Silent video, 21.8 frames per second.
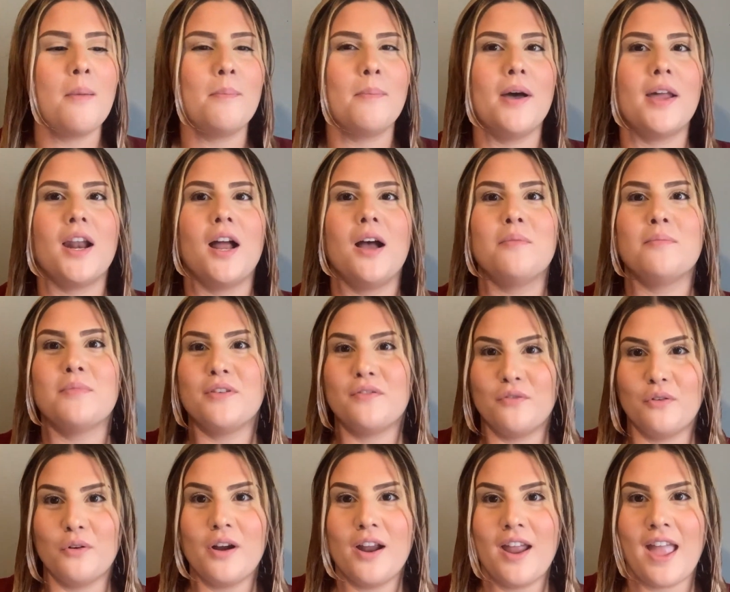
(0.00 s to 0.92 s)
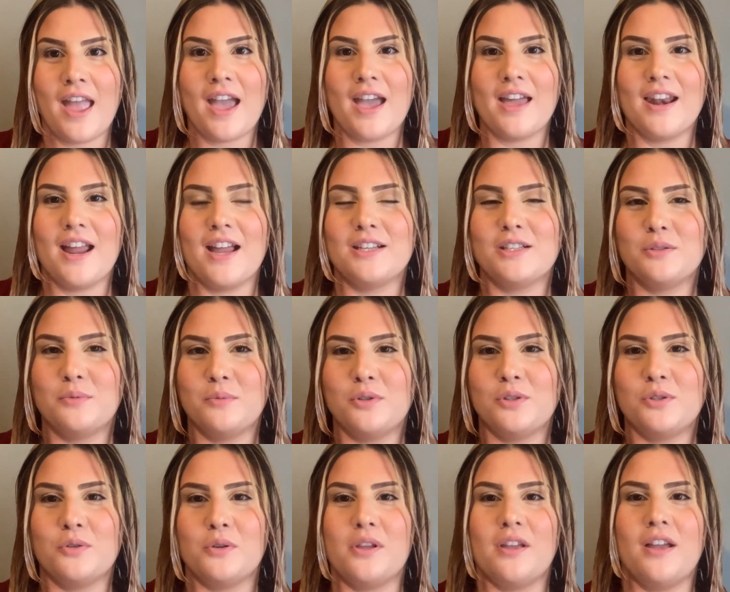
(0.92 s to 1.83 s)
But beforehand, I just want
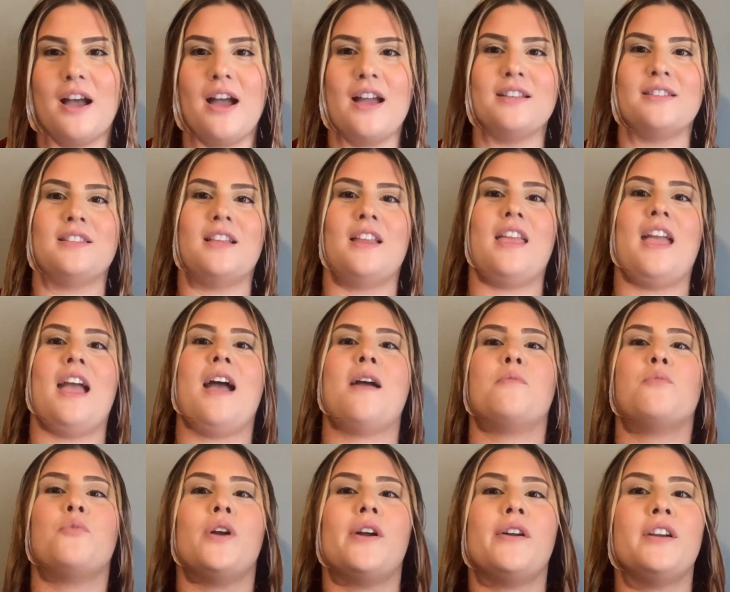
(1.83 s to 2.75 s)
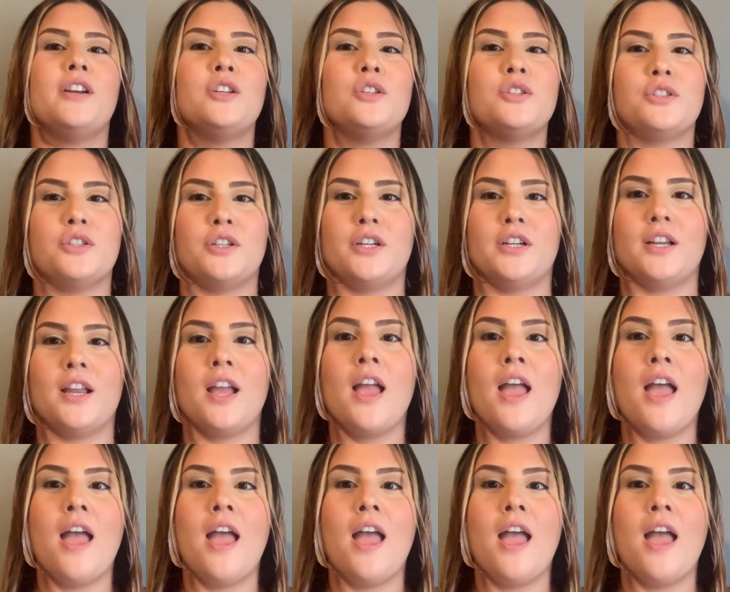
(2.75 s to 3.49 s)
to show you guys that yeah, I'm wearing a shirt